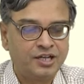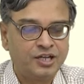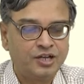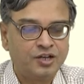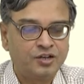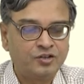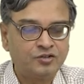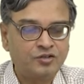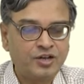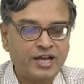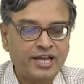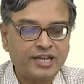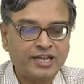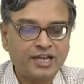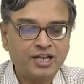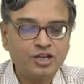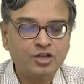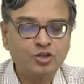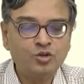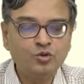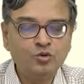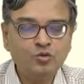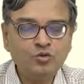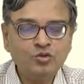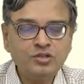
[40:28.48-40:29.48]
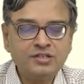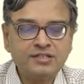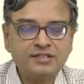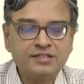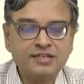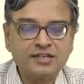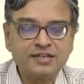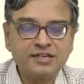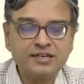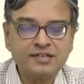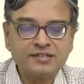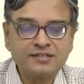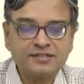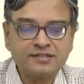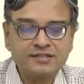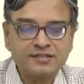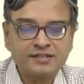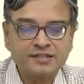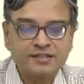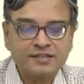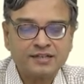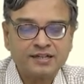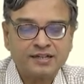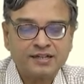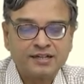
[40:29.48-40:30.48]
So, I can use this
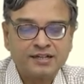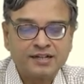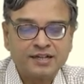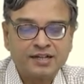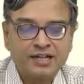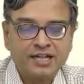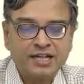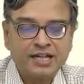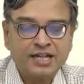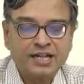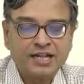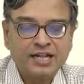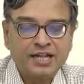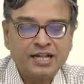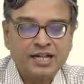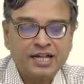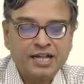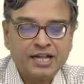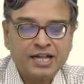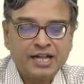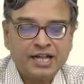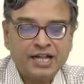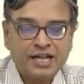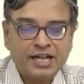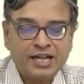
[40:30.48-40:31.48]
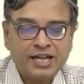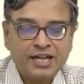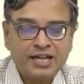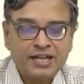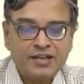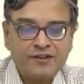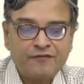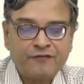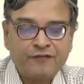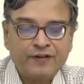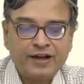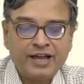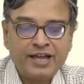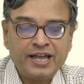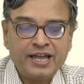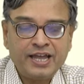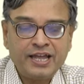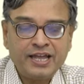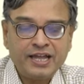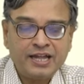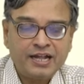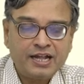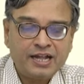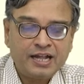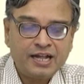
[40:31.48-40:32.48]
if
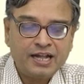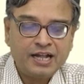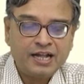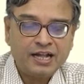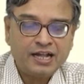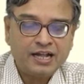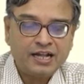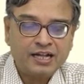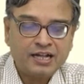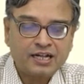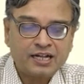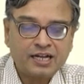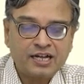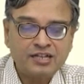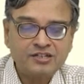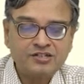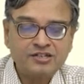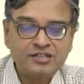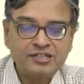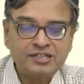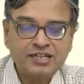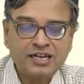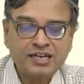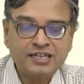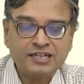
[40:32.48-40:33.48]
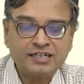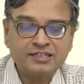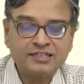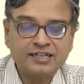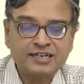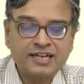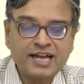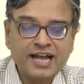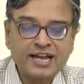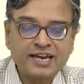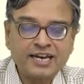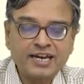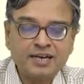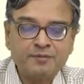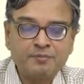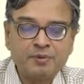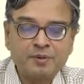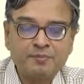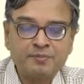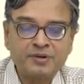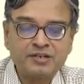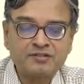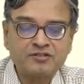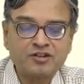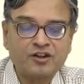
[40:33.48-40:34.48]
I consider that the diagonal
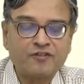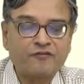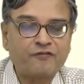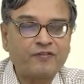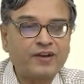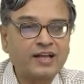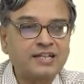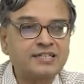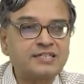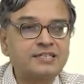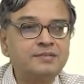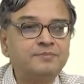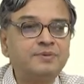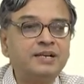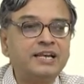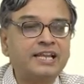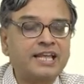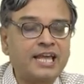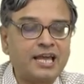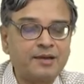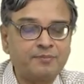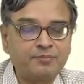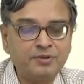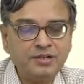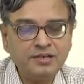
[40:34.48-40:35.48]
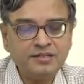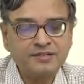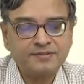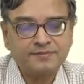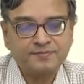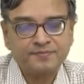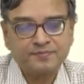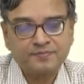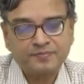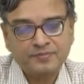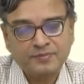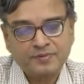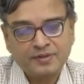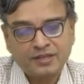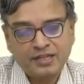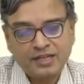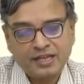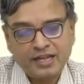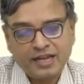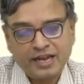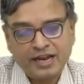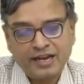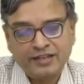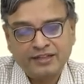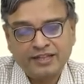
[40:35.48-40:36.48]
members are flexible cables.
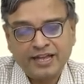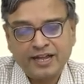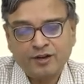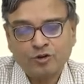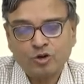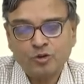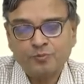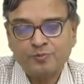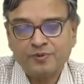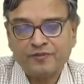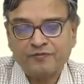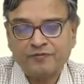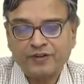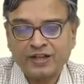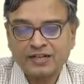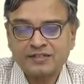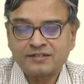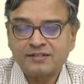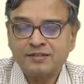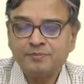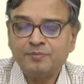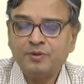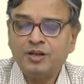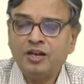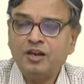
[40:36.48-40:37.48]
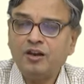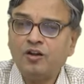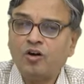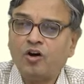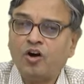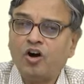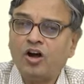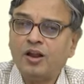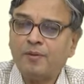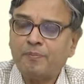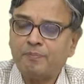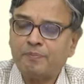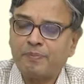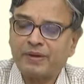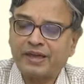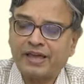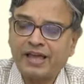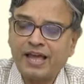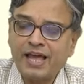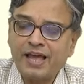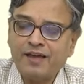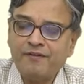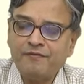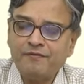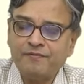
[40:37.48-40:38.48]
They could be flexible or
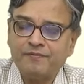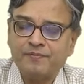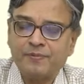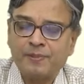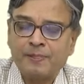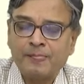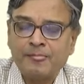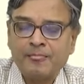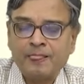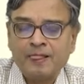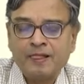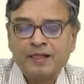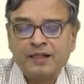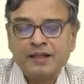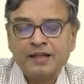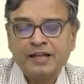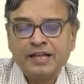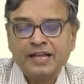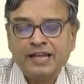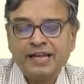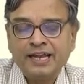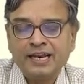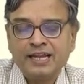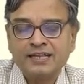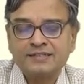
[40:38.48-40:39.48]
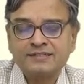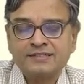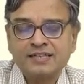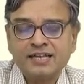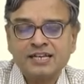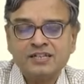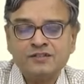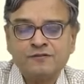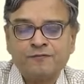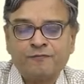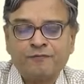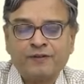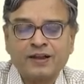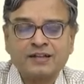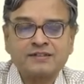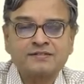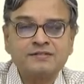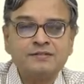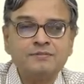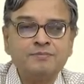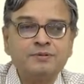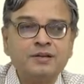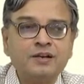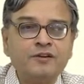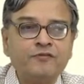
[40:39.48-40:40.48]
behave in a sense
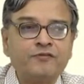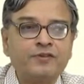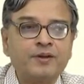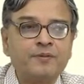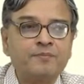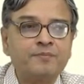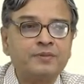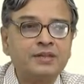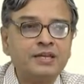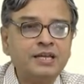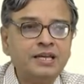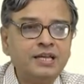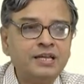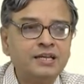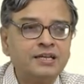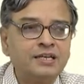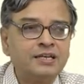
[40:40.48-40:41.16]
flexible from the